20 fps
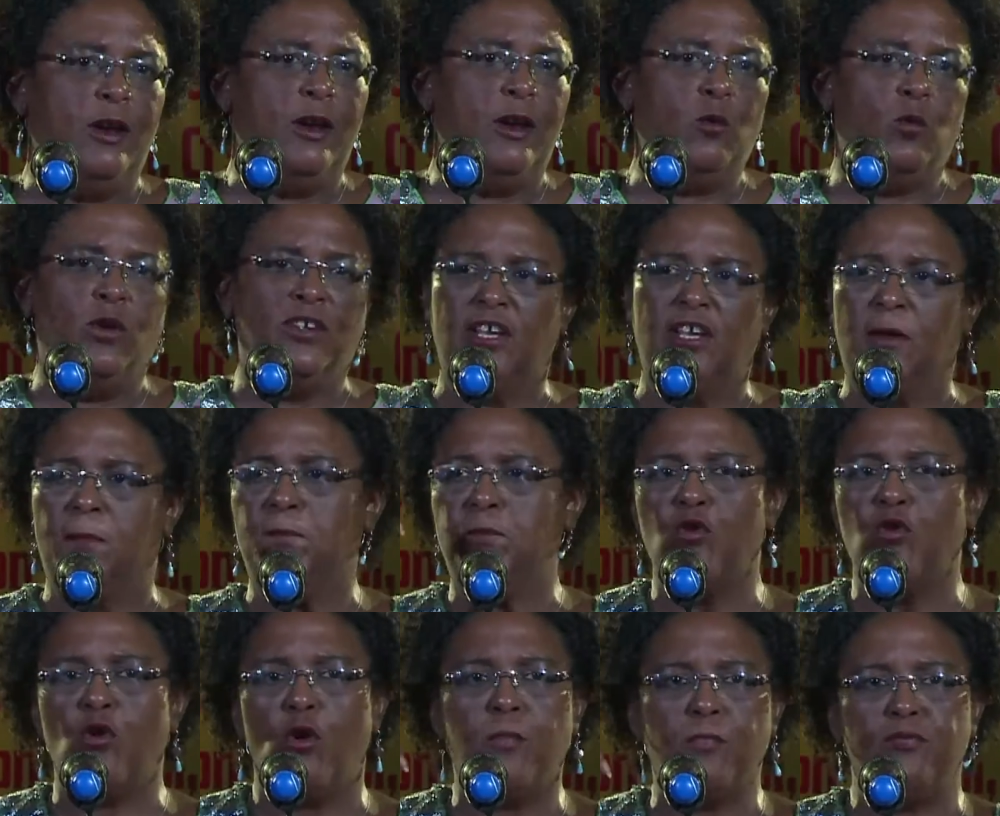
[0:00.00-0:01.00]
It was
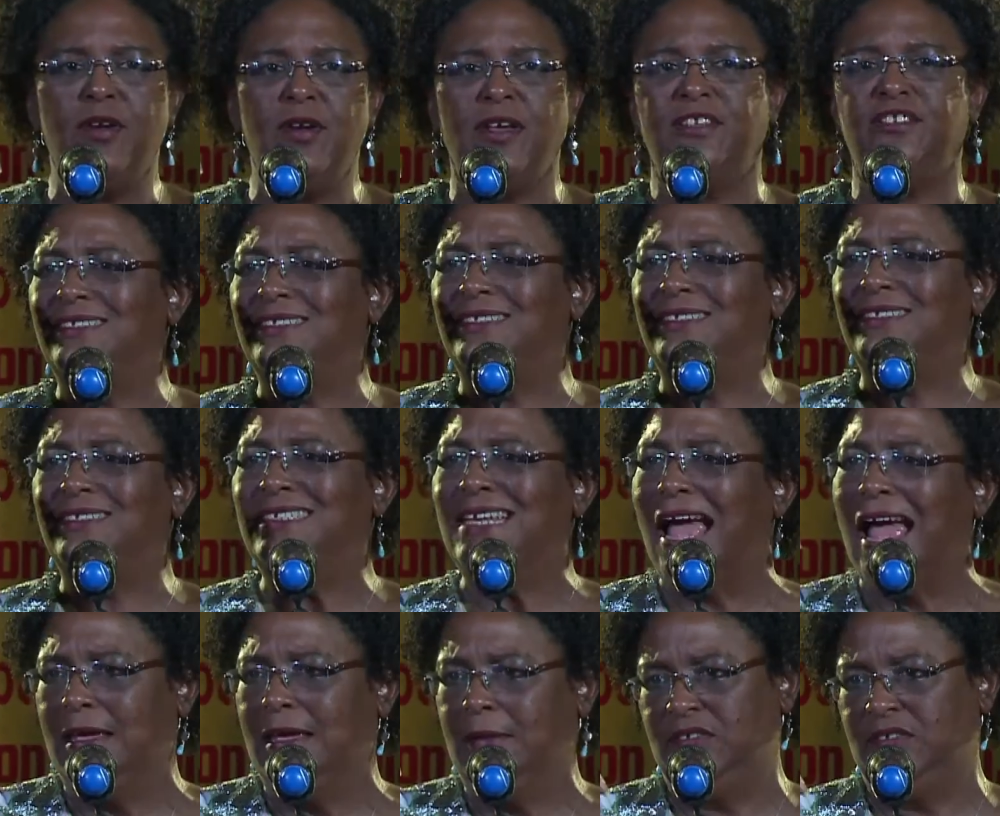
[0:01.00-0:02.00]
appropriate to the
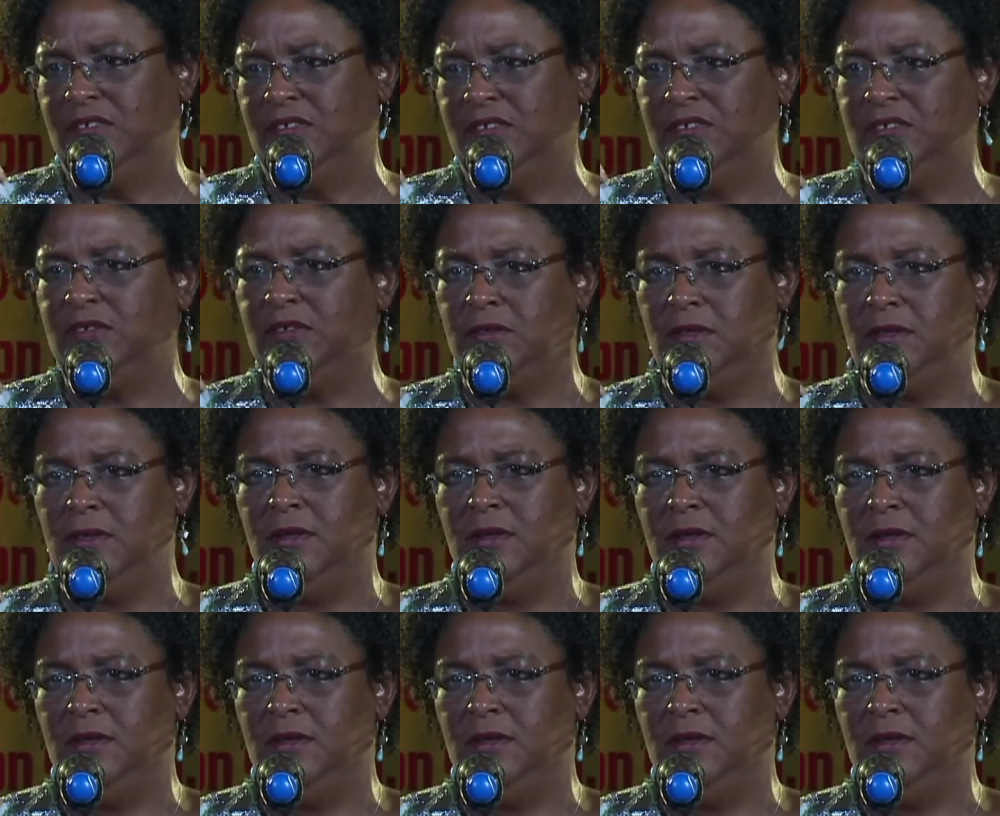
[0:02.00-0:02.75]
times.